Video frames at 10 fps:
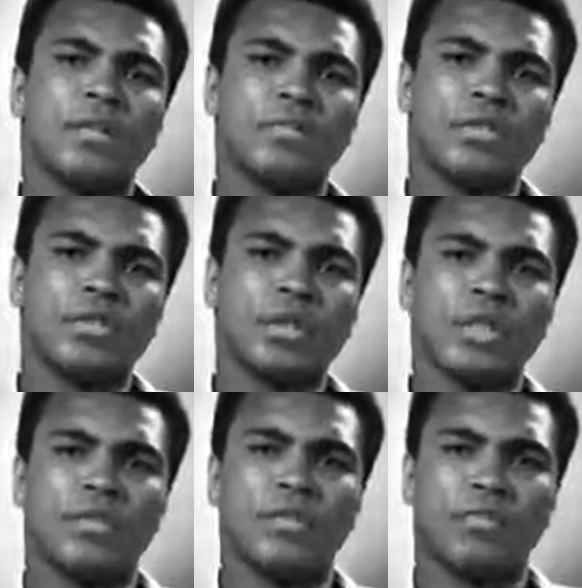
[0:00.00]
receive
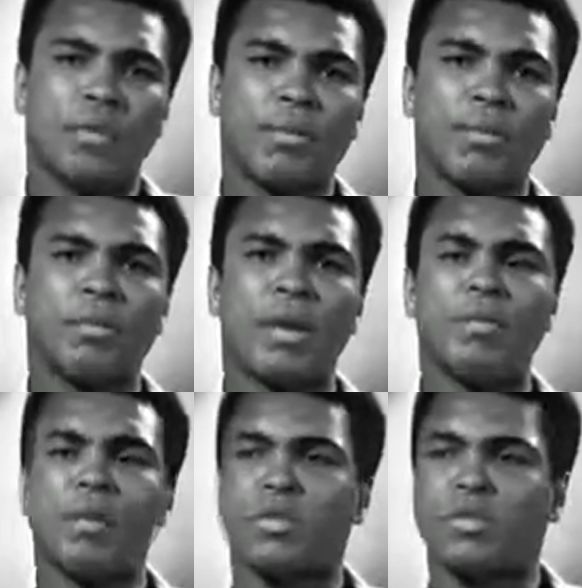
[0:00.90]
the proper pay
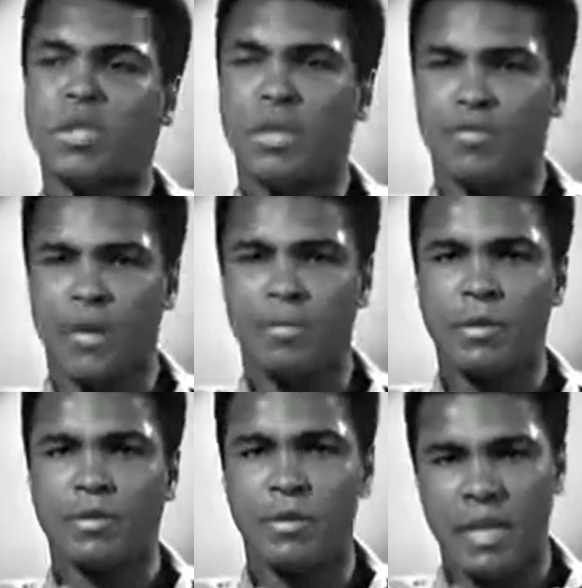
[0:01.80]
because he's not famous, but
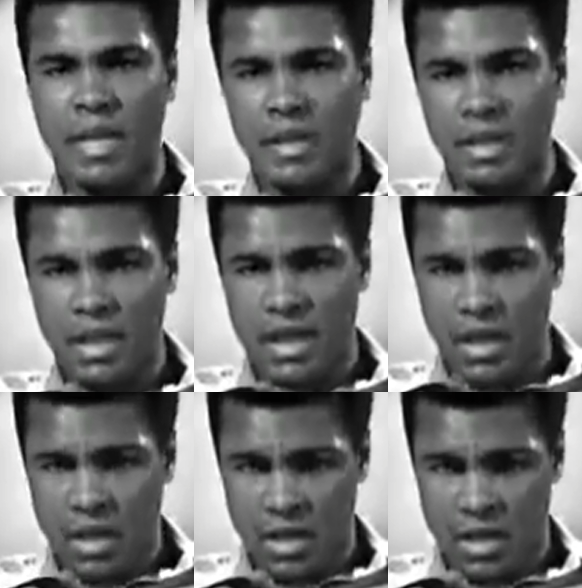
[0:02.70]
yet
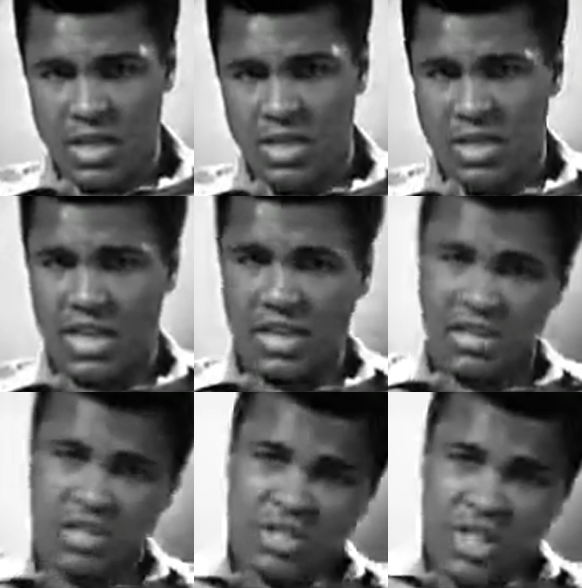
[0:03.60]
he's got a
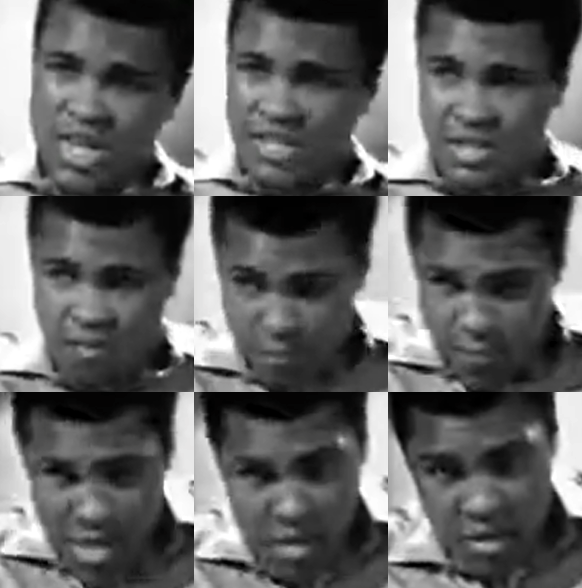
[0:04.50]
chance of
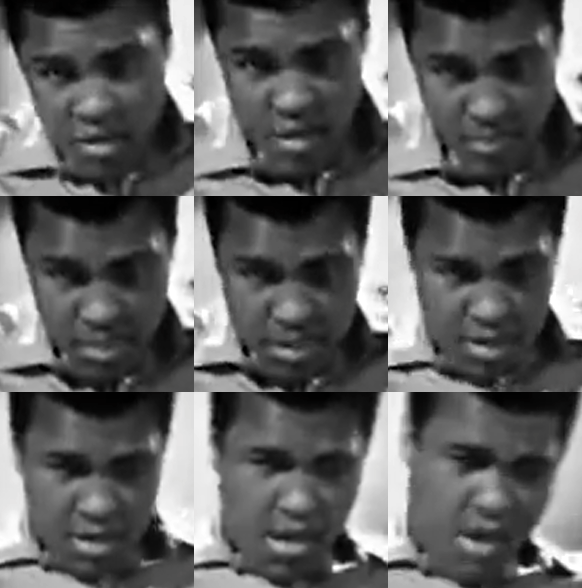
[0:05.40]
beating them, and they
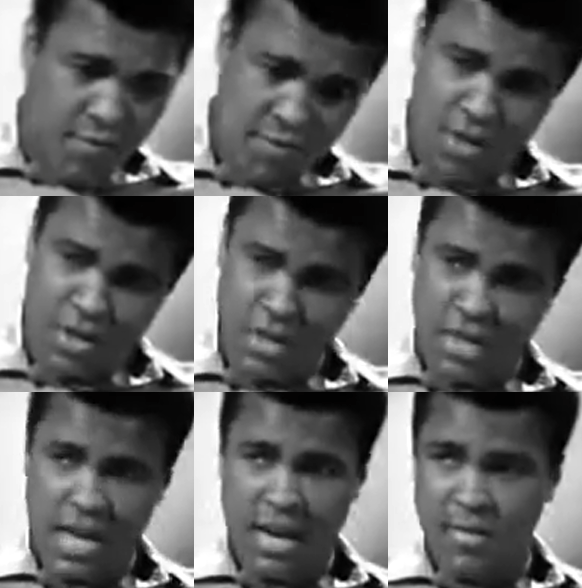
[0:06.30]
have nothing to
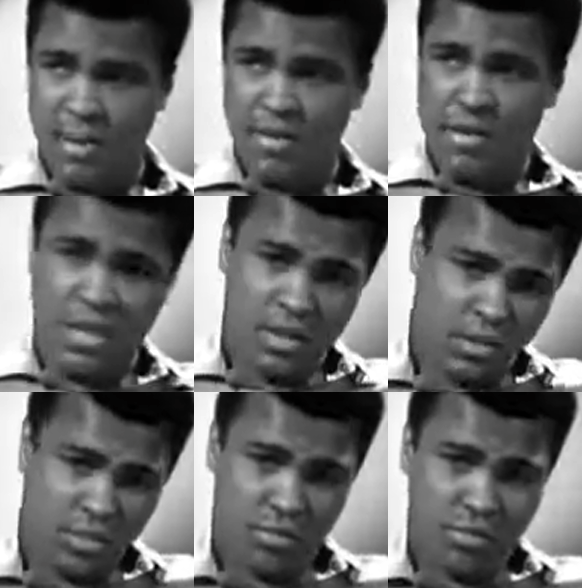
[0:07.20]
gain but everything to
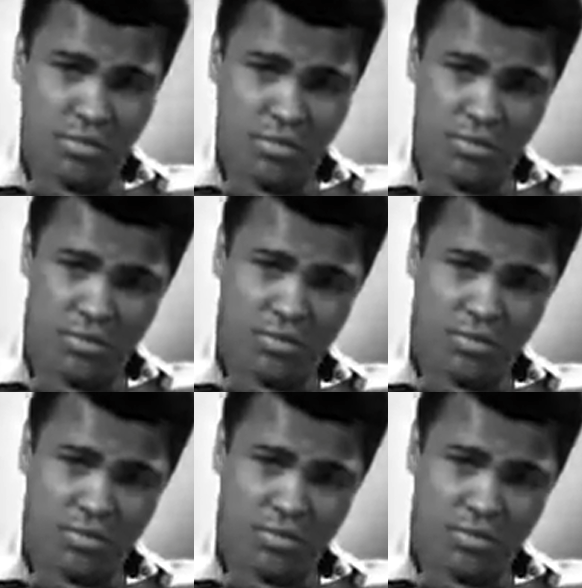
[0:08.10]
lose. So